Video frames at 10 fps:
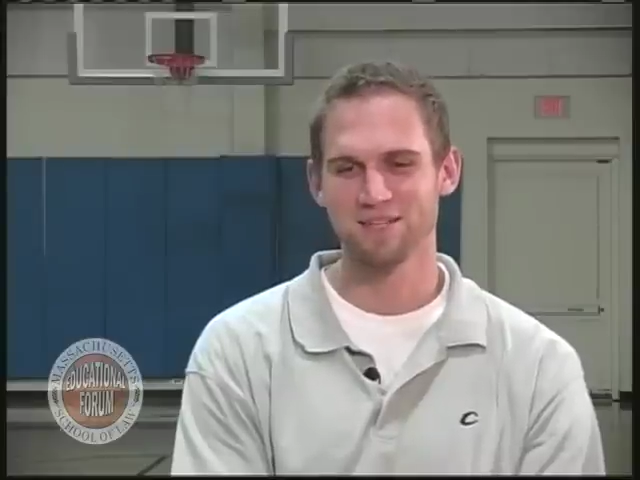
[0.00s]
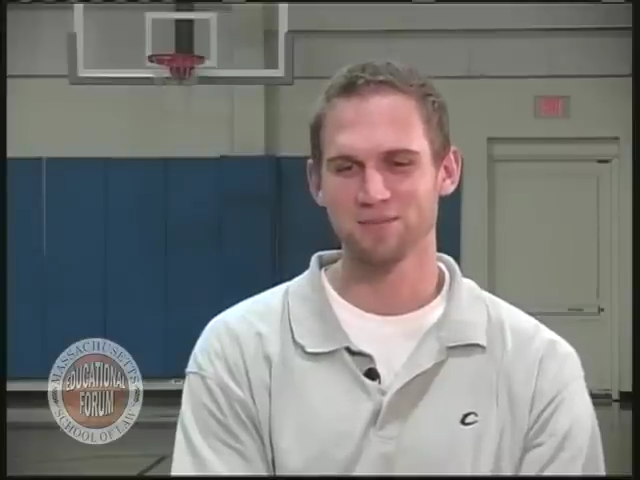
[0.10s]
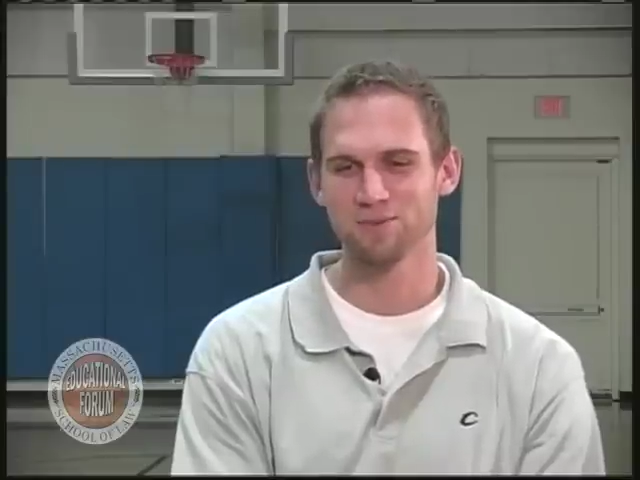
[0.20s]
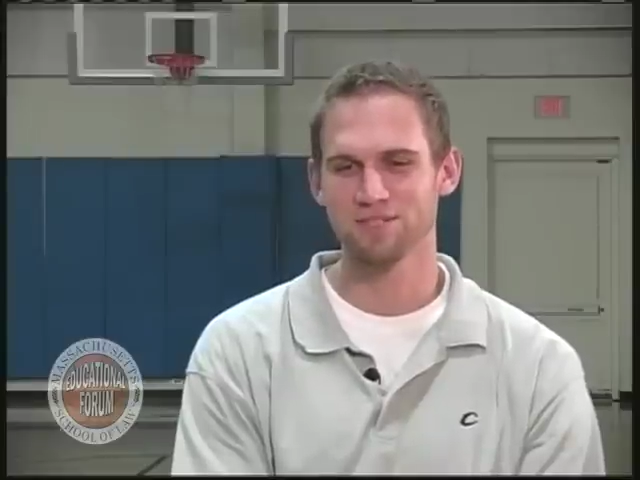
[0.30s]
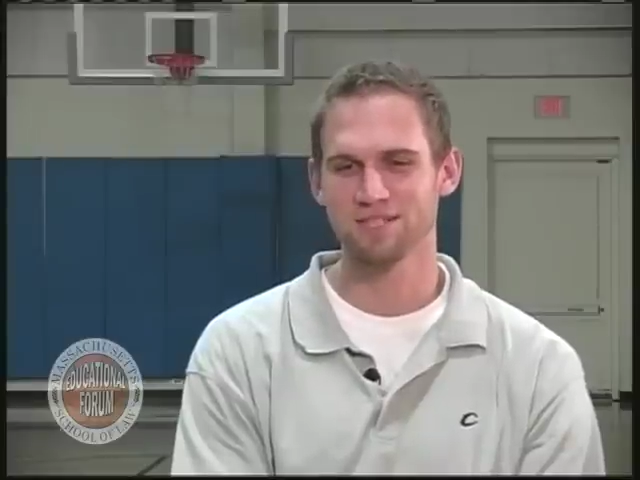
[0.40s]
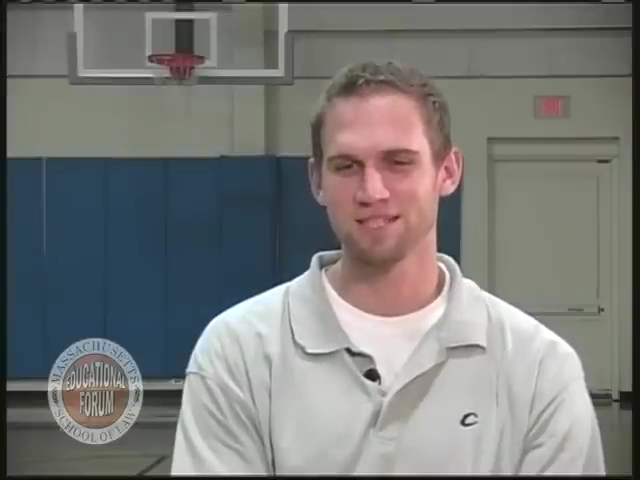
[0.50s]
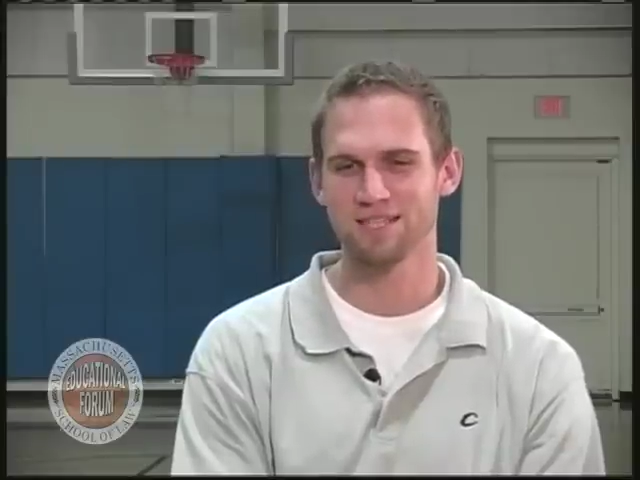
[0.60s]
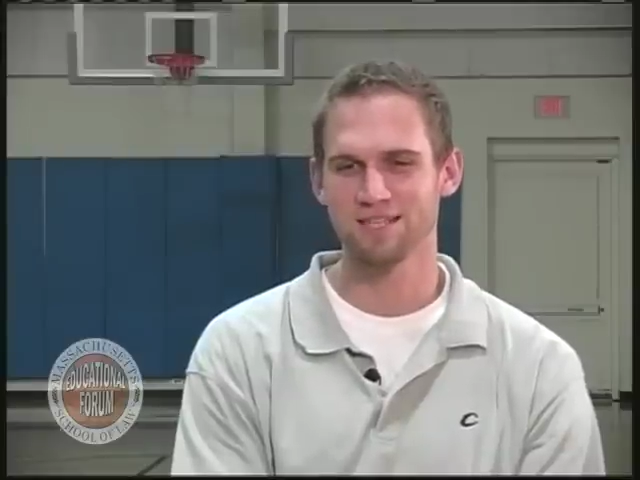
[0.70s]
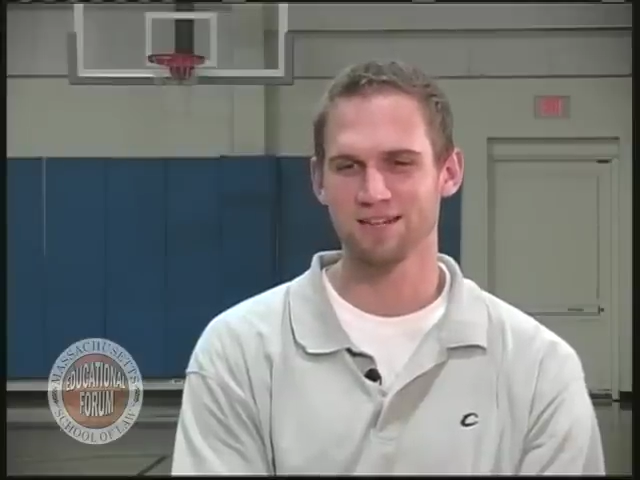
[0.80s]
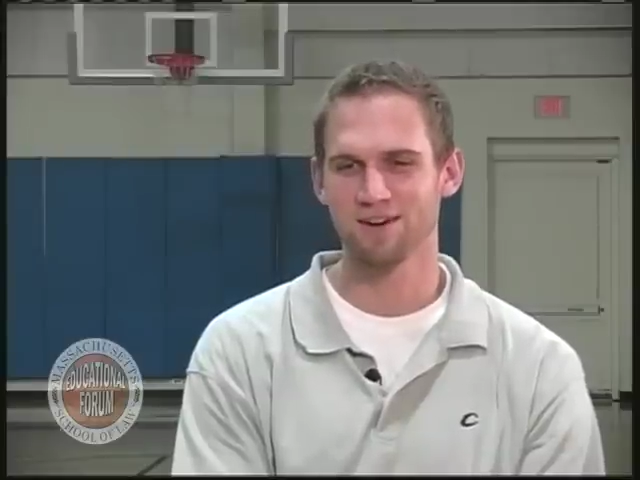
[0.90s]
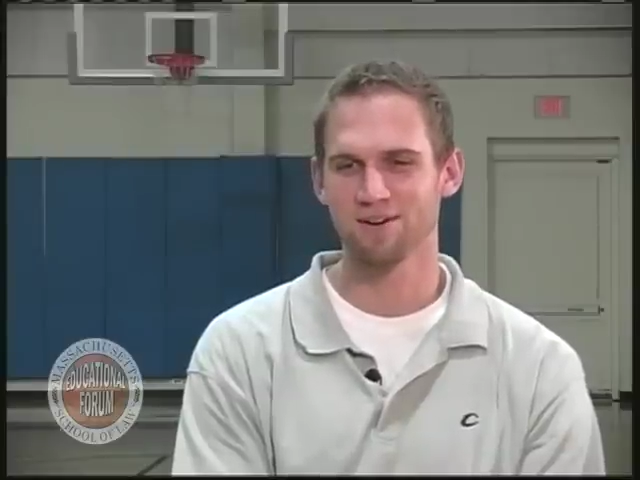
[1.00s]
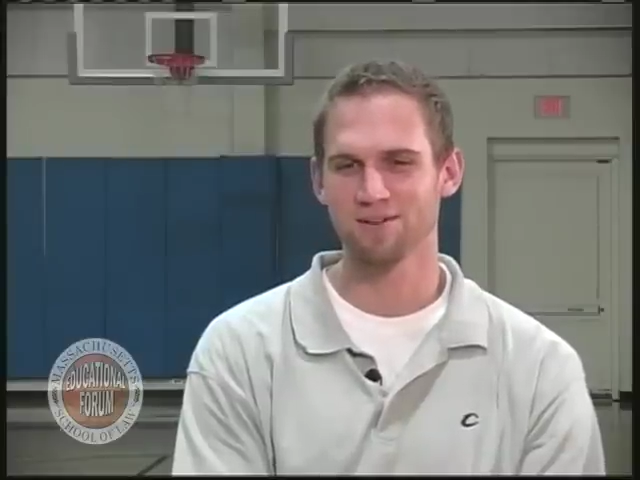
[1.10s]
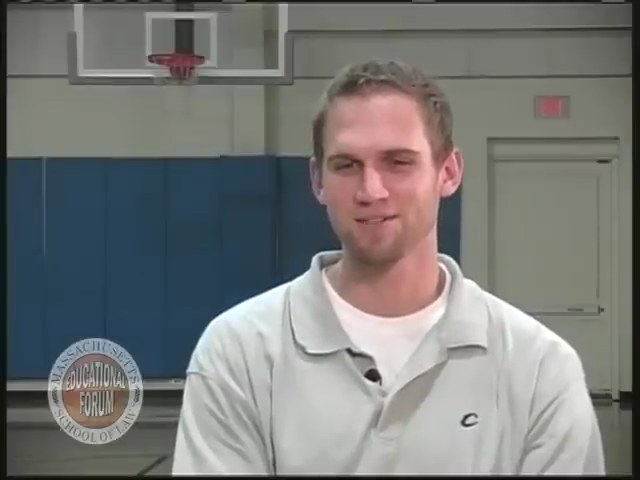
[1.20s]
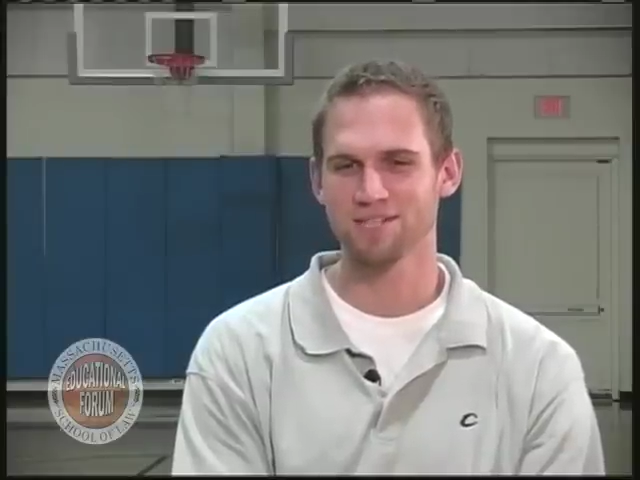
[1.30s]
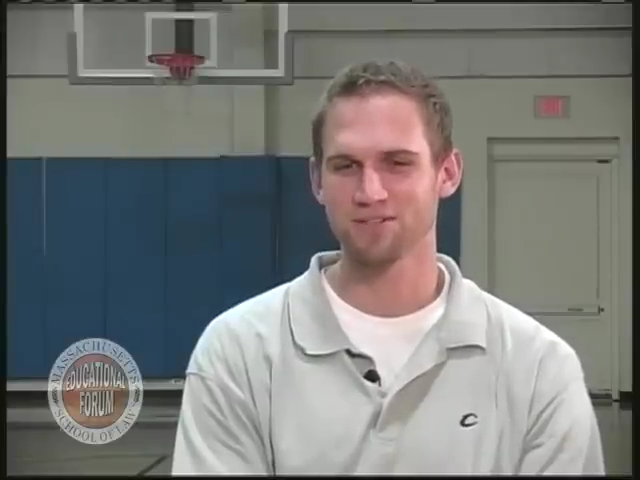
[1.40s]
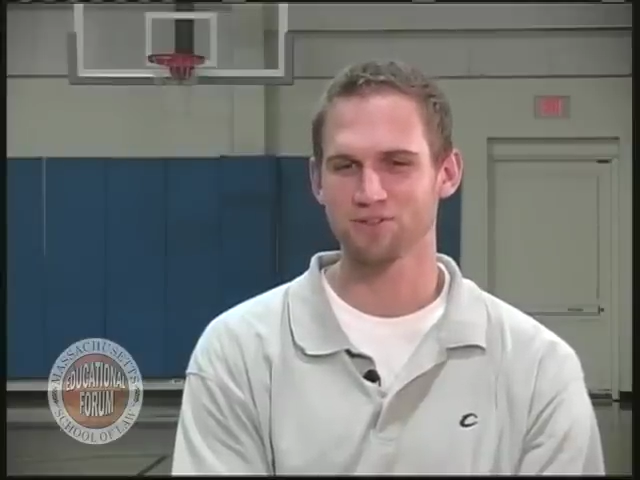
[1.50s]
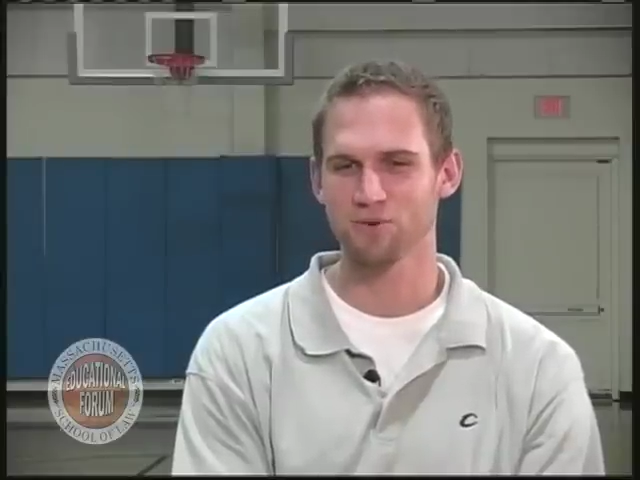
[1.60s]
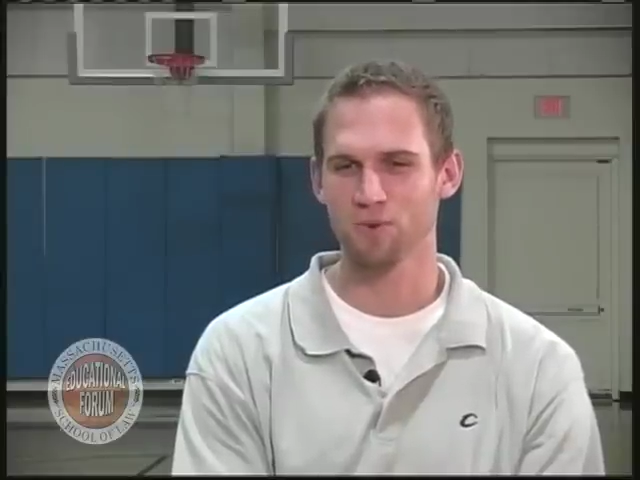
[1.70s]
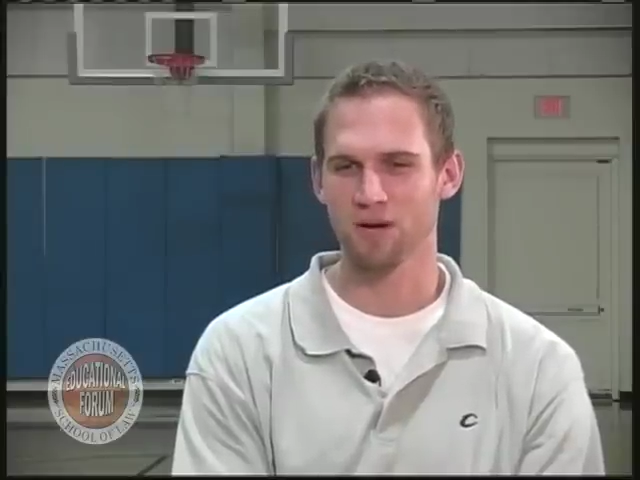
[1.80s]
you will see all the sister